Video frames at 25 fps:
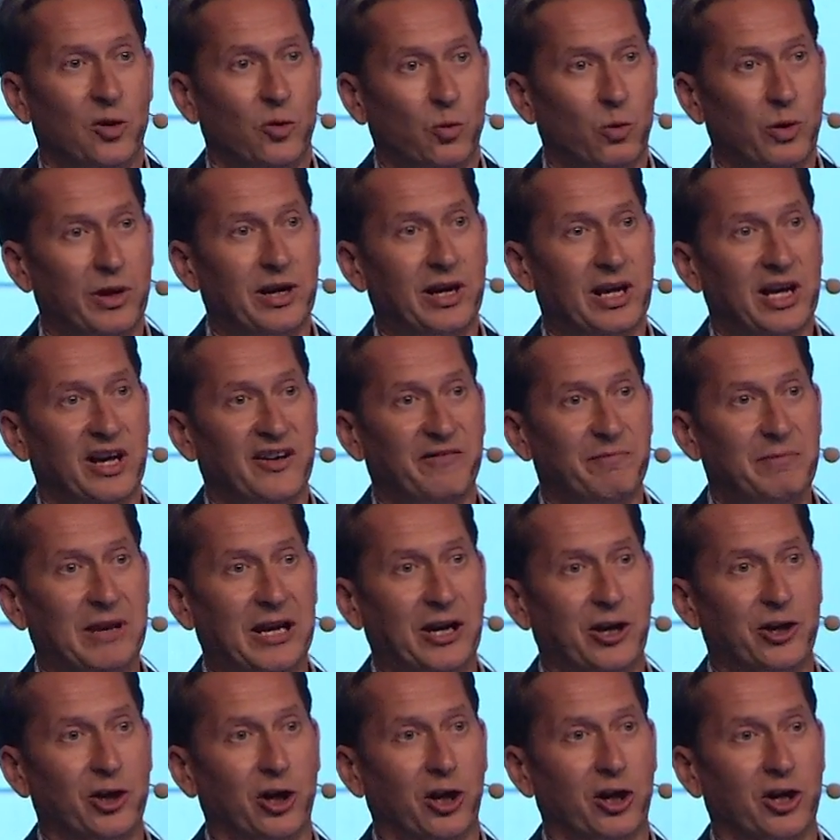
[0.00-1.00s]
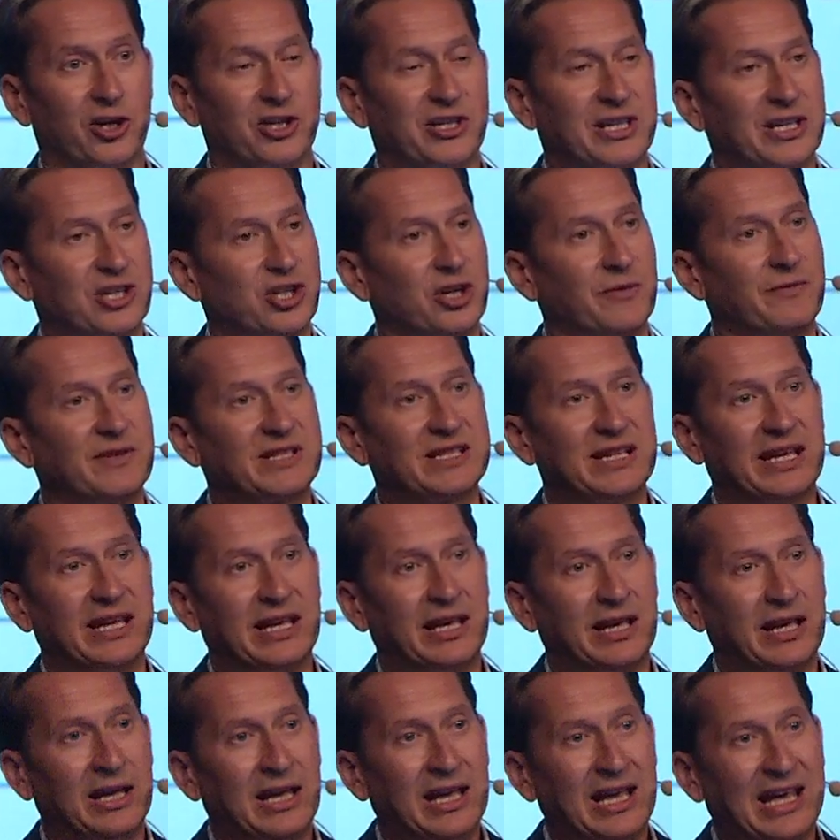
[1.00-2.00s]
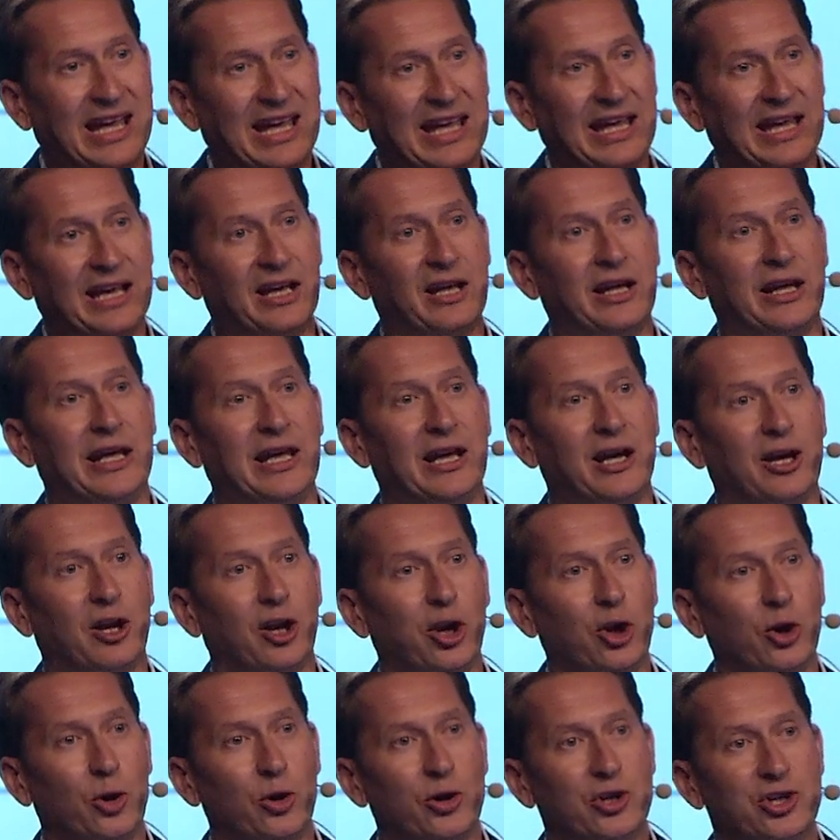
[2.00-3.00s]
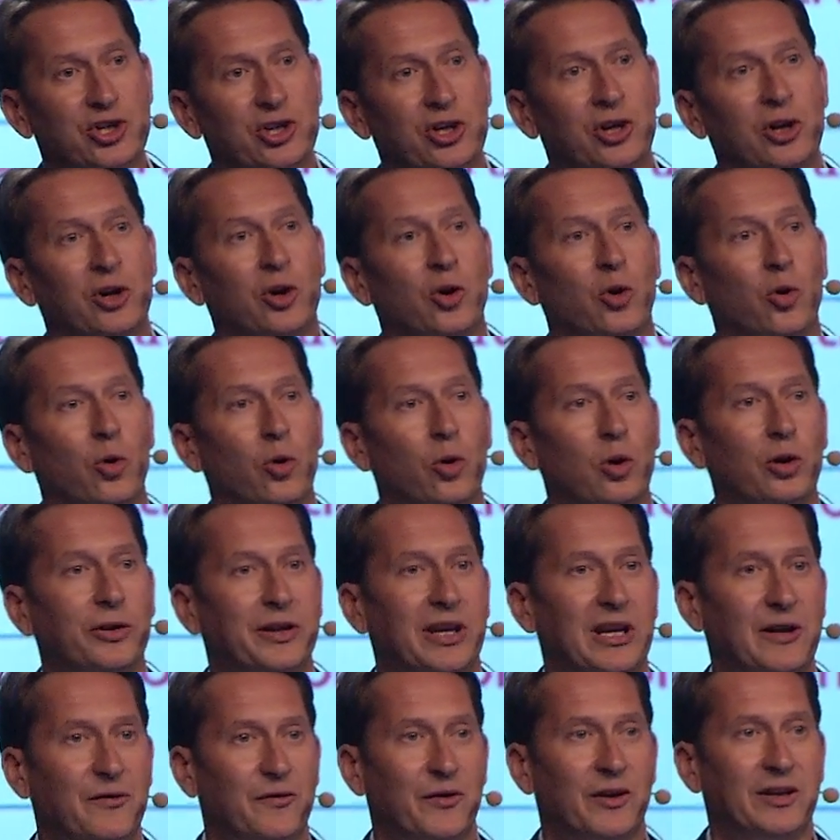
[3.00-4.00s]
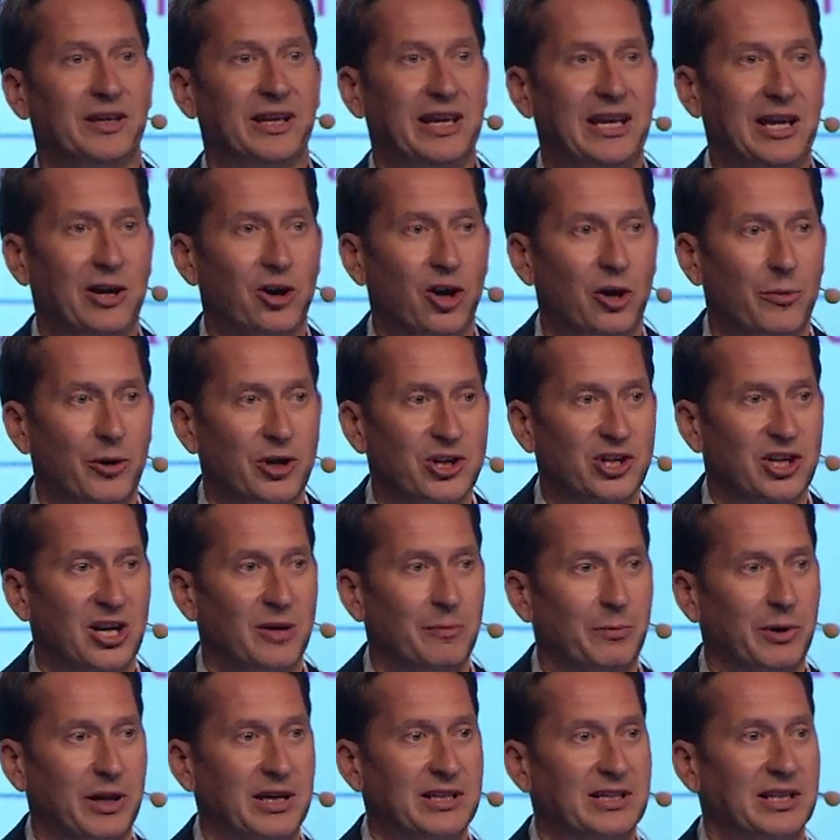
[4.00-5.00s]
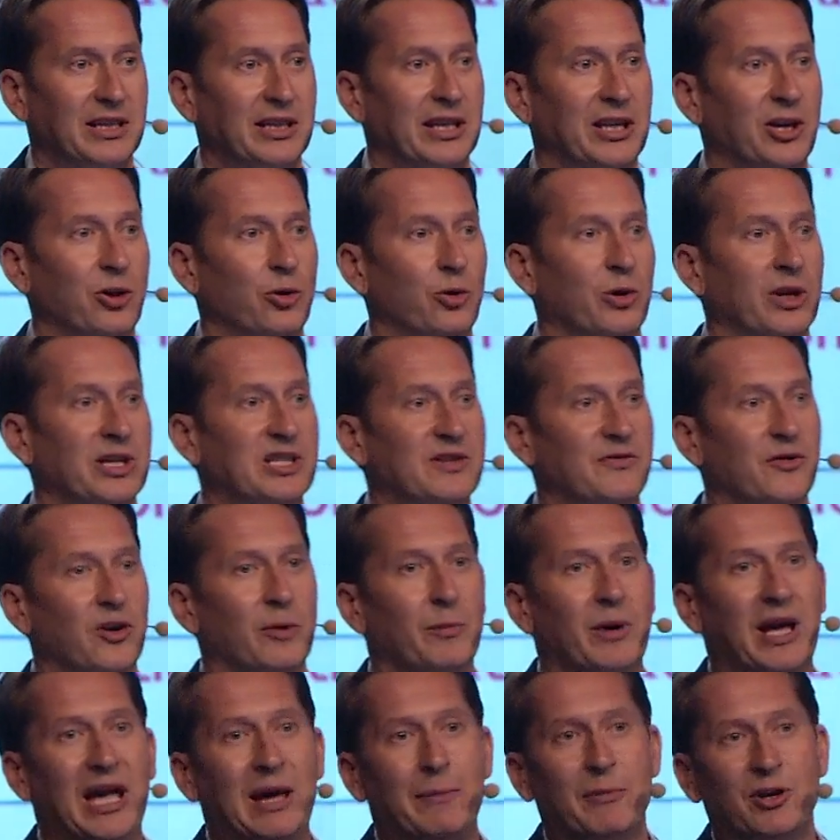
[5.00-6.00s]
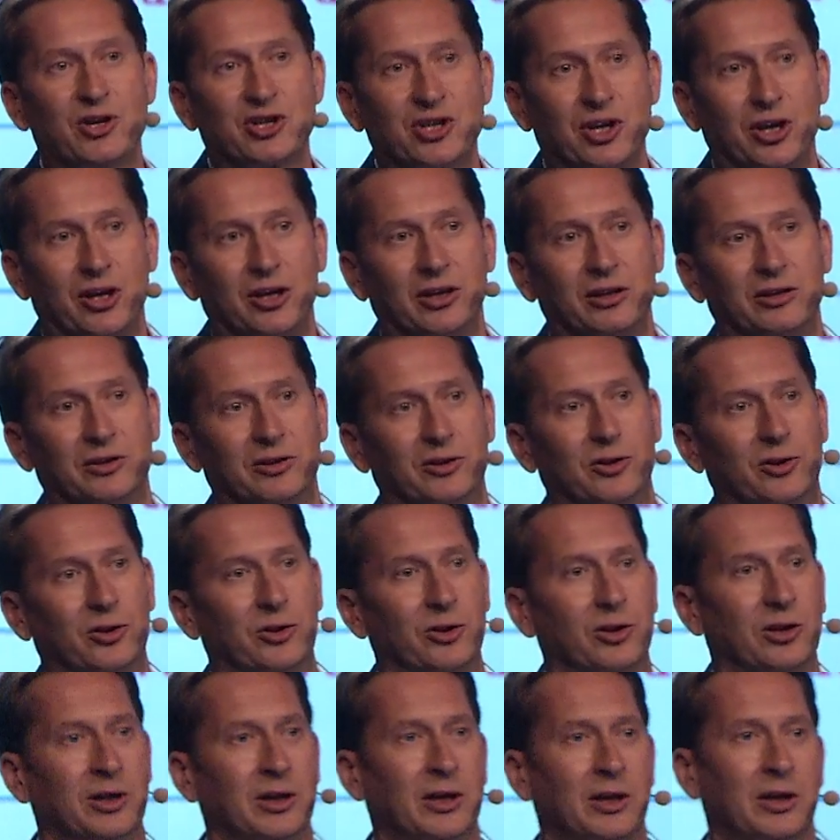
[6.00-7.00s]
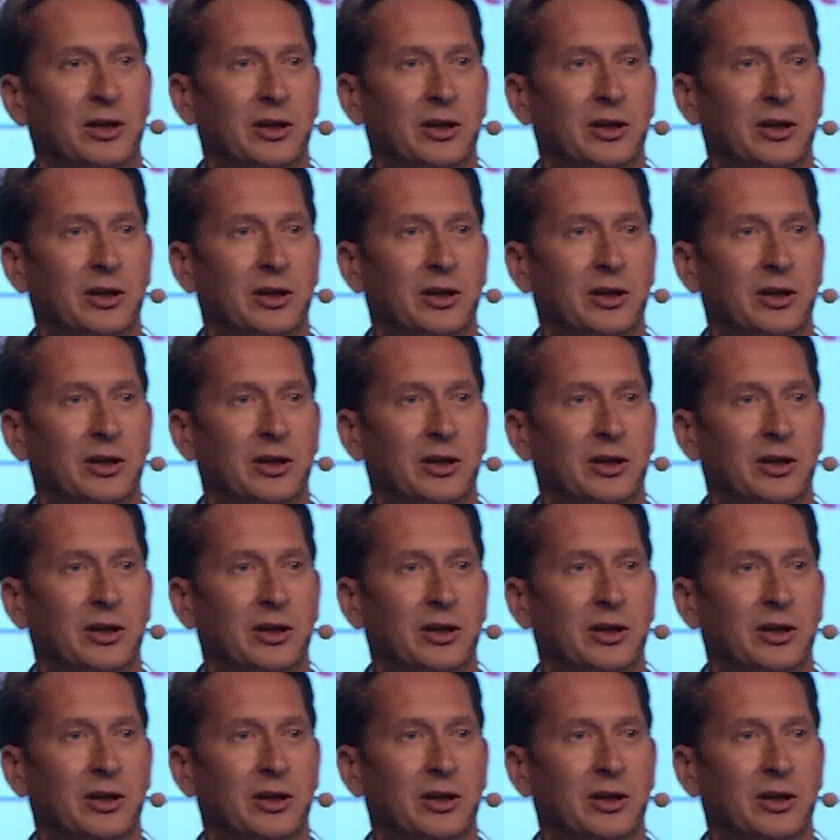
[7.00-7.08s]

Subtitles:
$1.5 billion. This obviously includes all the different e-commerce companies in the US, from Amazon to